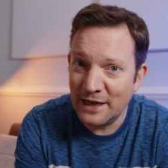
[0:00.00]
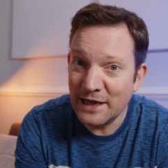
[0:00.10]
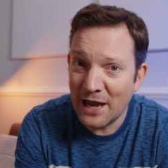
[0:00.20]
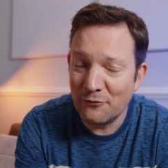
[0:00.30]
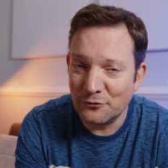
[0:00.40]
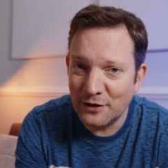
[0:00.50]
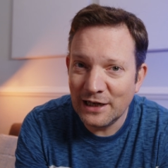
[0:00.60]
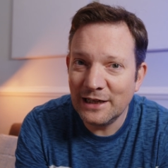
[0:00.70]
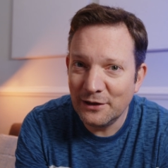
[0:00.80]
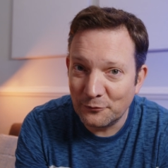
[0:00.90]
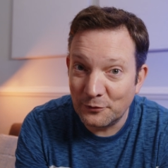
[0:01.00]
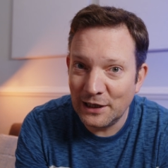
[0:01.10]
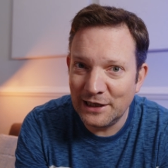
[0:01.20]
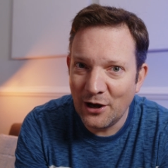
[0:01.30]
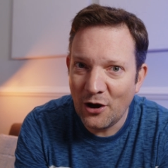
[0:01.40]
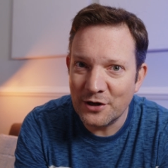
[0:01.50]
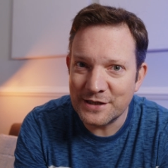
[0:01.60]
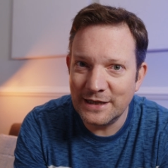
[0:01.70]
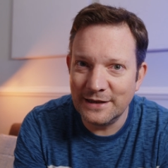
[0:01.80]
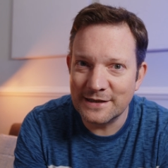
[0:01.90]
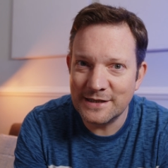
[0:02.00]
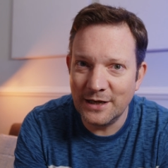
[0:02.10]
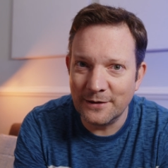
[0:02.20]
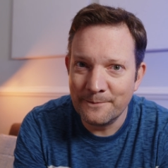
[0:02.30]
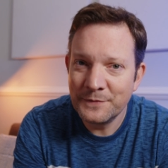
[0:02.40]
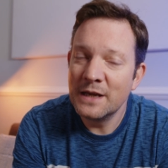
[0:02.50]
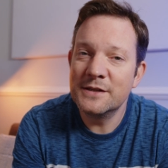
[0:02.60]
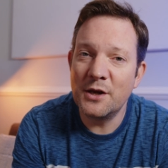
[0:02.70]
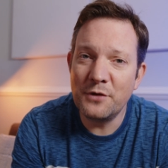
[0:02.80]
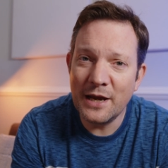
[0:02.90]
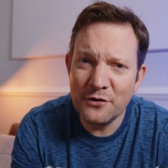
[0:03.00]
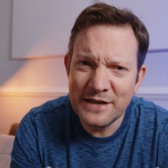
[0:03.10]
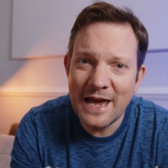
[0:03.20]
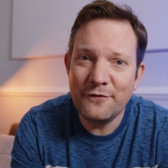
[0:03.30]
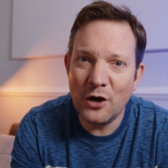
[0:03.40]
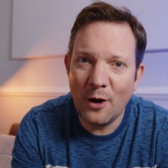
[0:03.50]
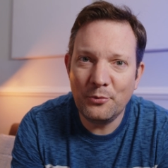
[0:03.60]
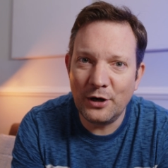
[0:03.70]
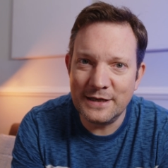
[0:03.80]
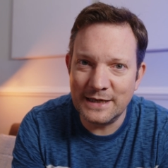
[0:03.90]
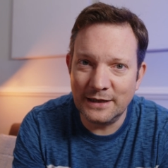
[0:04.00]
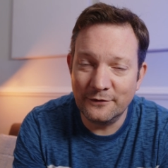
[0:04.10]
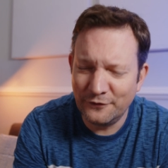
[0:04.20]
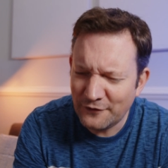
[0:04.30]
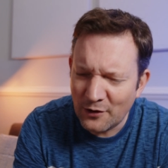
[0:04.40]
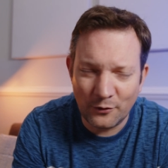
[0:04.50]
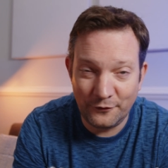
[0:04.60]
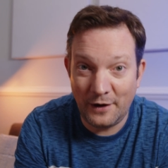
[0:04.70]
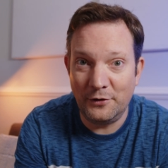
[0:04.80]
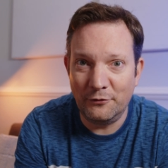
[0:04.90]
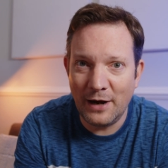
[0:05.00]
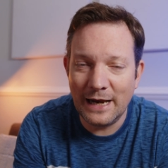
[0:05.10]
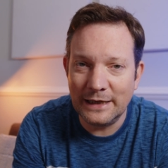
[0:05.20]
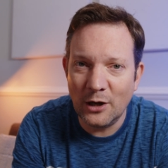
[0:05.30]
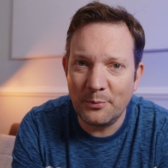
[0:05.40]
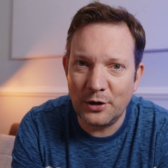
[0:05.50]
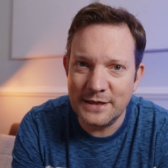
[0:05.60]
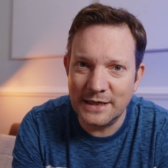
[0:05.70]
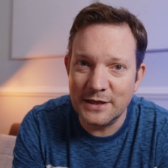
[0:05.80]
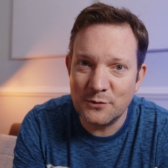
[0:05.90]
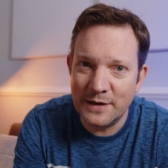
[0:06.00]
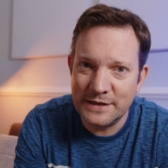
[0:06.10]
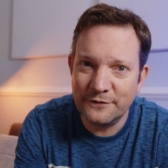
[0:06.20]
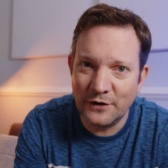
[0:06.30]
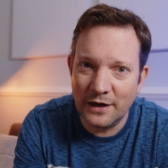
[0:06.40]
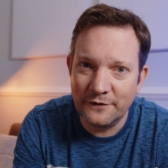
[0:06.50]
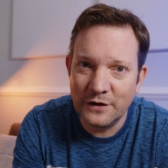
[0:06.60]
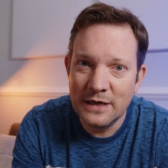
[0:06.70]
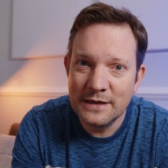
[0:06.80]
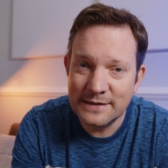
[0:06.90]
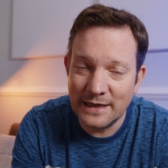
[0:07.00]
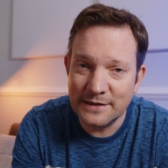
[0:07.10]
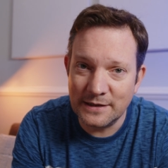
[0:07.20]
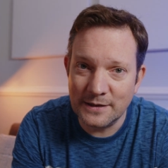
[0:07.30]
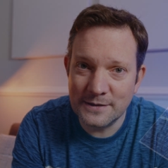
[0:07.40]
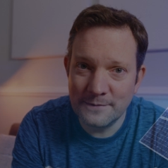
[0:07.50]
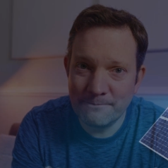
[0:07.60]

They get really, really hot in the sun, so they are never operating, well, very rarely operating at 25 Celsius.